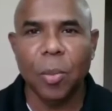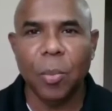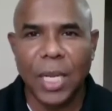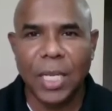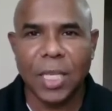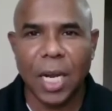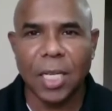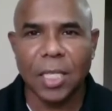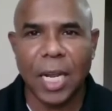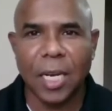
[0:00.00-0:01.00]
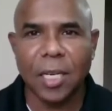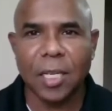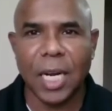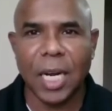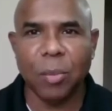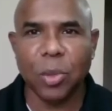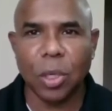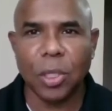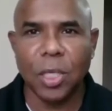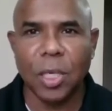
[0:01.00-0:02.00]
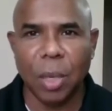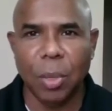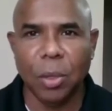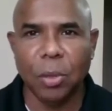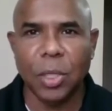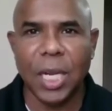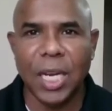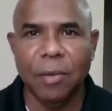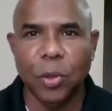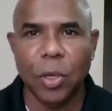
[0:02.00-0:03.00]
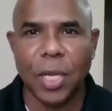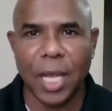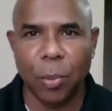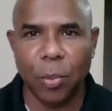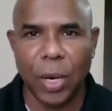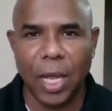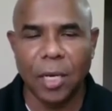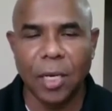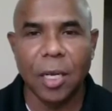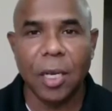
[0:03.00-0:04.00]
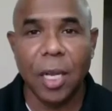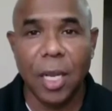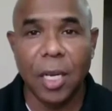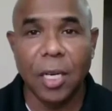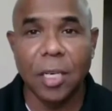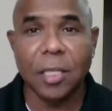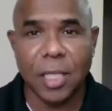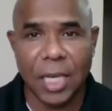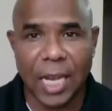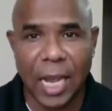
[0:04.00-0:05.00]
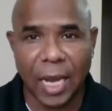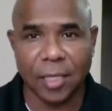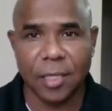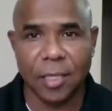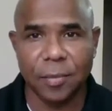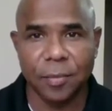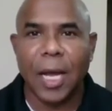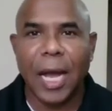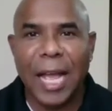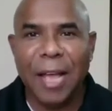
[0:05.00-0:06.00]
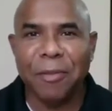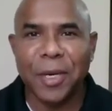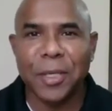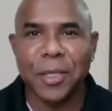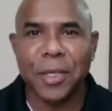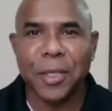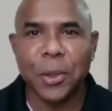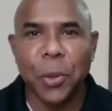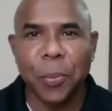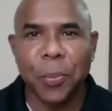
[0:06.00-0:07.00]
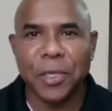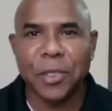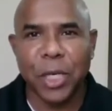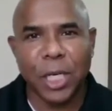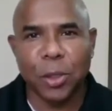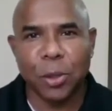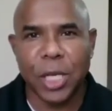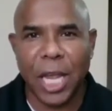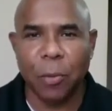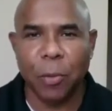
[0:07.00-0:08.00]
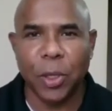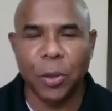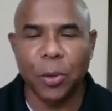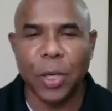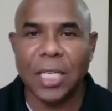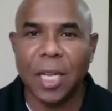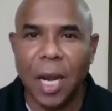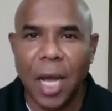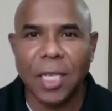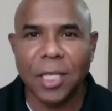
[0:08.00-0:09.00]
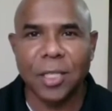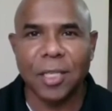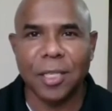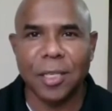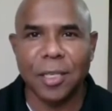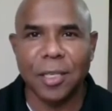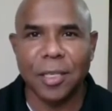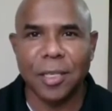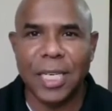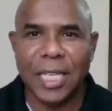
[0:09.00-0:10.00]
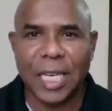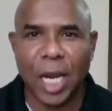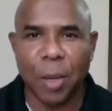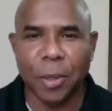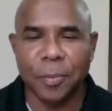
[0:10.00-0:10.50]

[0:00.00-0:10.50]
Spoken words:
please understand that I'm talking about individual care plan in JJ Act. I have a super trick to share with you as a last disclaimer.